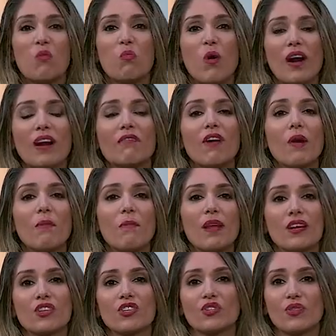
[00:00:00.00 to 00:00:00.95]
of our
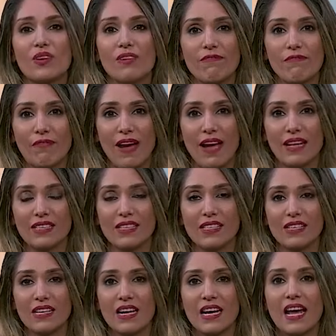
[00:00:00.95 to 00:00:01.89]
ministry friends
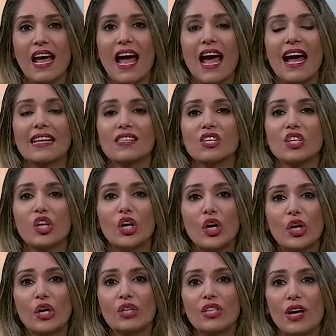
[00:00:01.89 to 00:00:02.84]
has
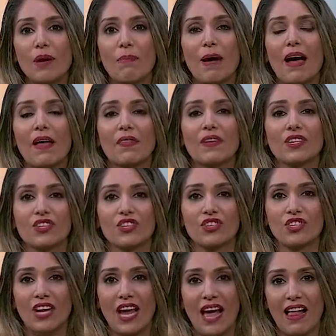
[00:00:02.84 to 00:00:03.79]
learned about this
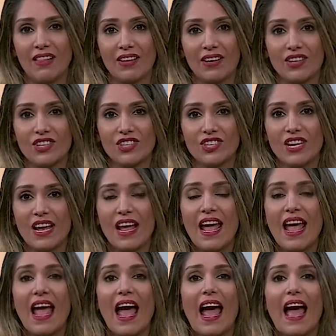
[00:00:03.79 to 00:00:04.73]
challenge,
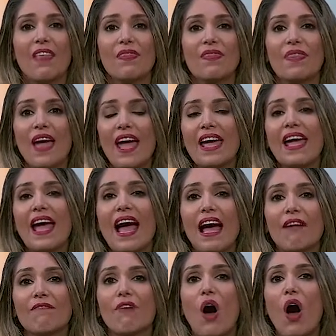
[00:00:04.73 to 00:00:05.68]
and they have
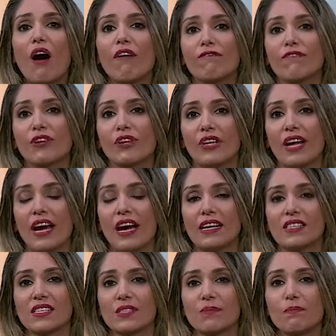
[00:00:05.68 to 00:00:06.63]
offered
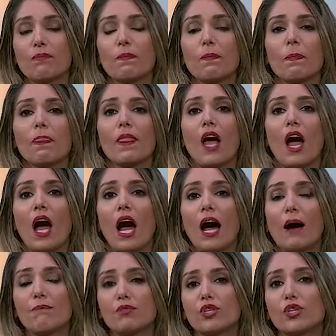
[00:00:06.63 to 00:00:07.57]
us up
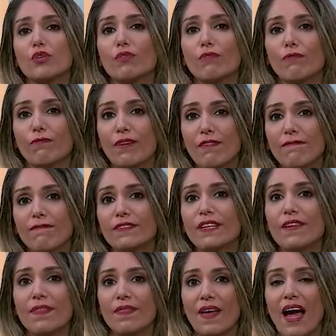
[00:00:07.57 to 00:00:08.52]
to
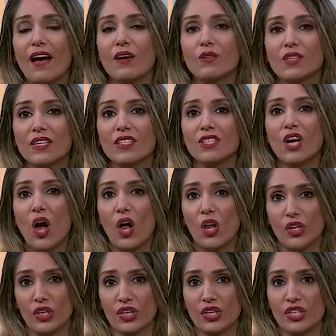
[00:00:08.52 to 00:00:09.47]

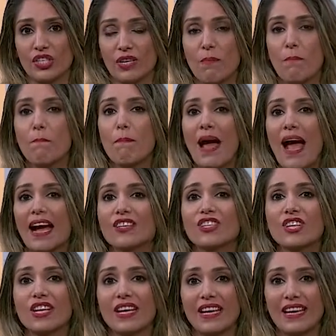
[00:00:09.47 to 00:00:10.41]
$50,000
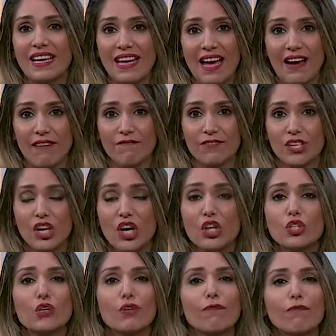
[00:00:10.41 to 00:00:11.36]
matching gift to
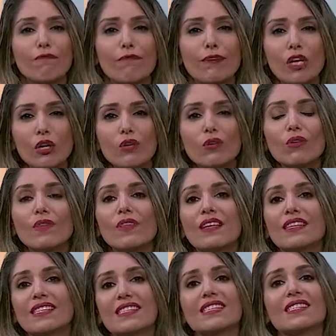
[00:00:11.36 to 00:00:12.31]
fuel this
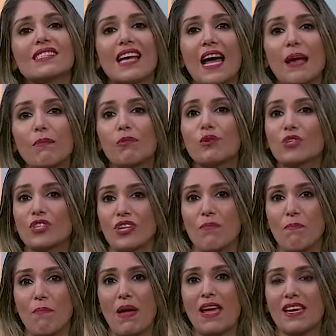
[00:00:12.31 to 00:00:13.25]
discipleship
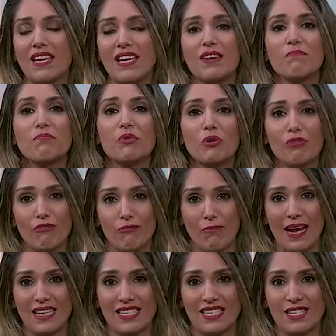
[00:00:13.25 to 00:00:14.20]
making
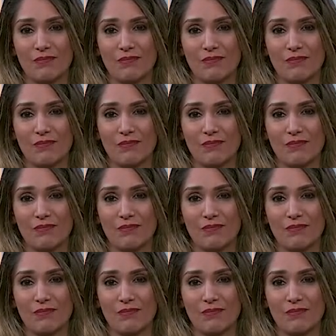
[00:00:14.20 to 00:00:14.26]
movement